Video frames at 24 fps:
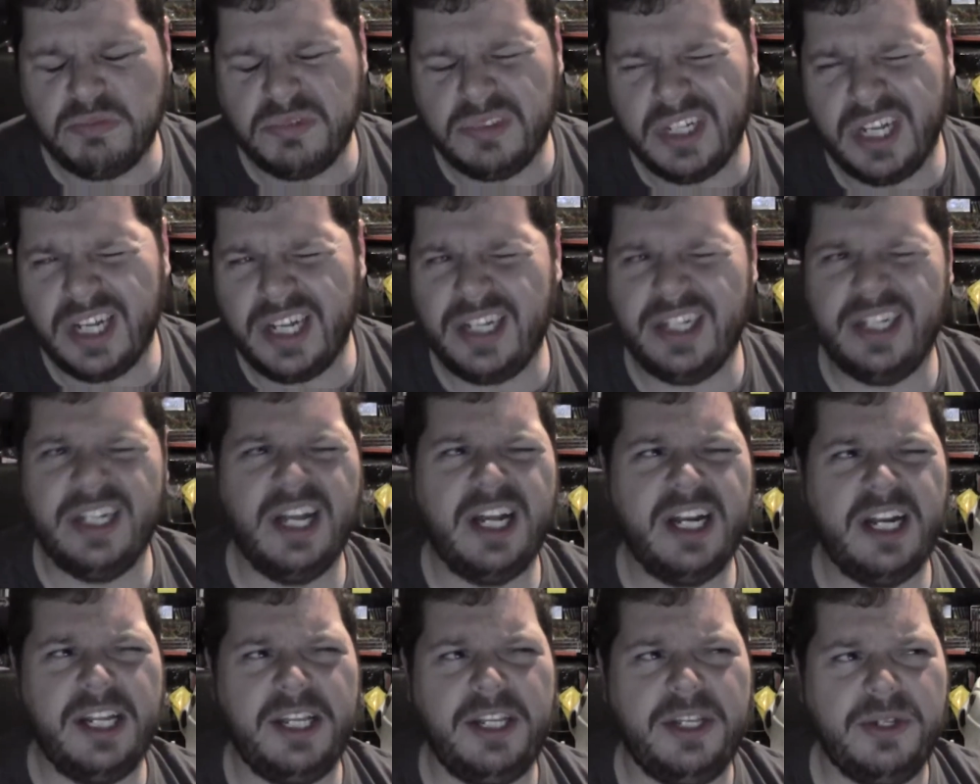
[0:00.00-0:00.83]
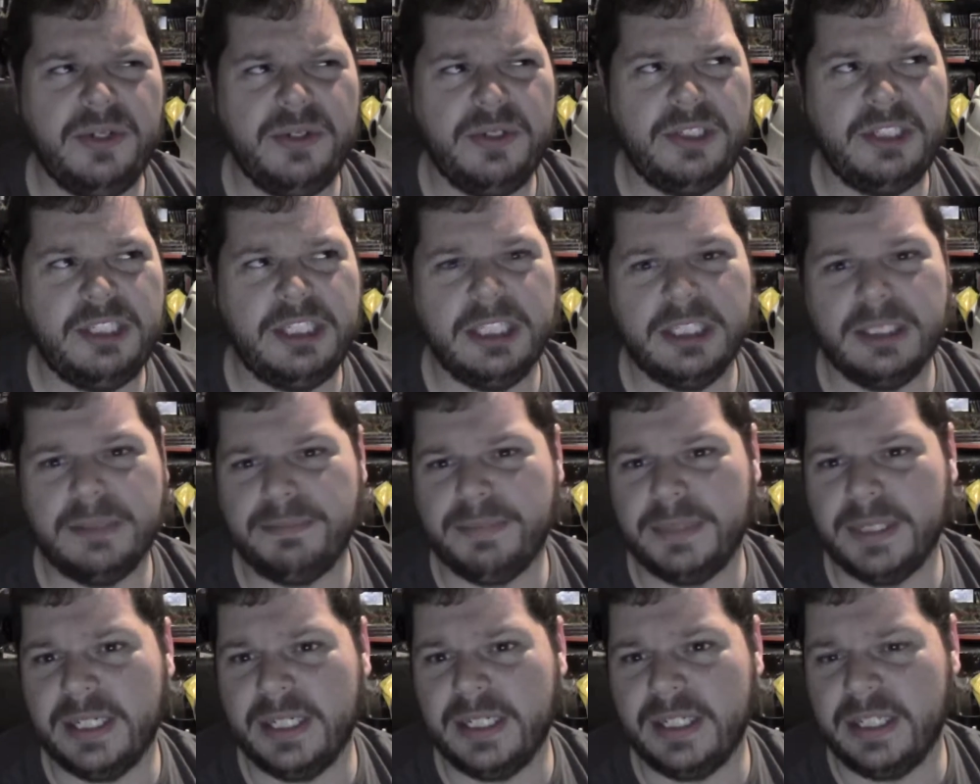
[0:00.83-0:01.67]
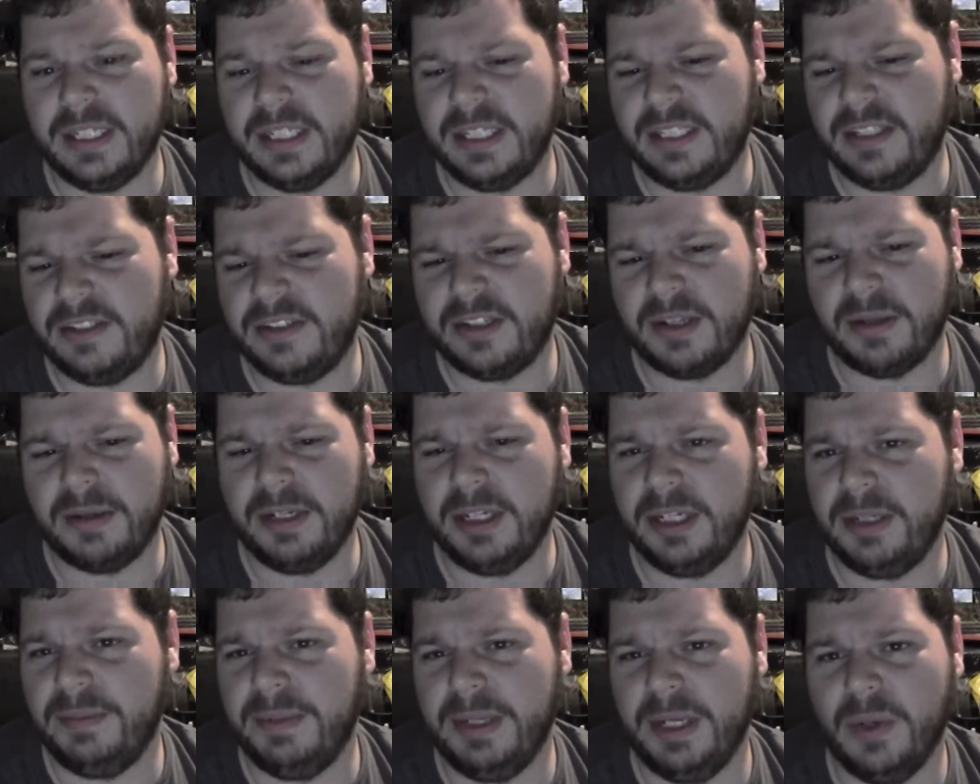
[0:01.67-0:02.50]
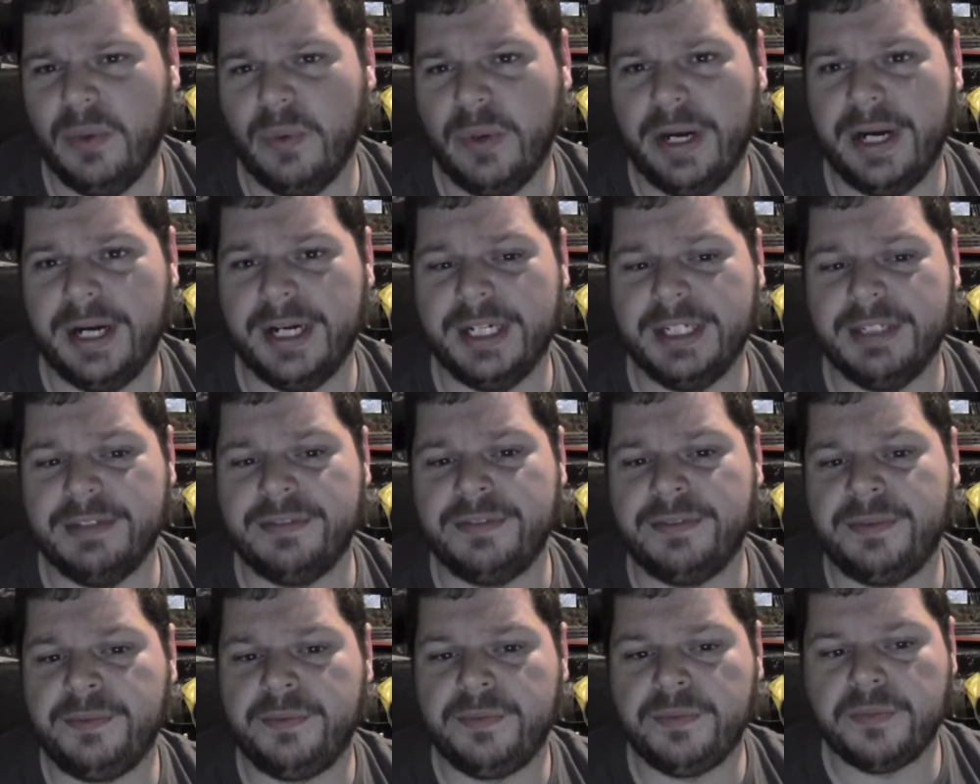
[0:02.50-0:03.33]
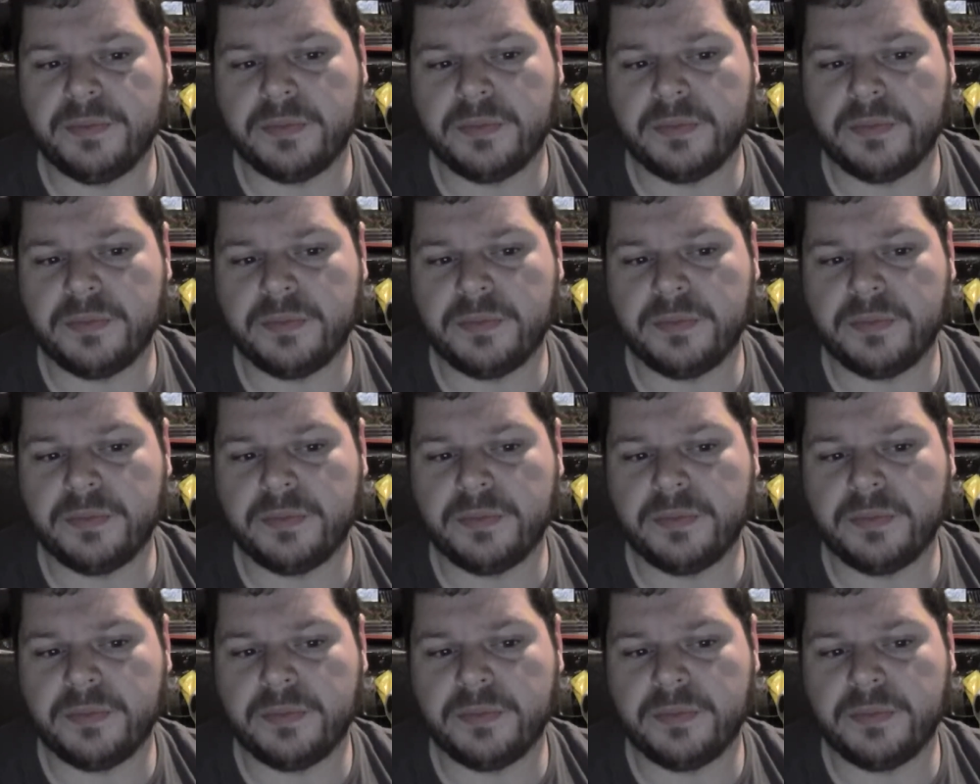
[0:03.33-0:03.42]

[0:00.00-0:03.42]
not not a huge deal but something to be aware of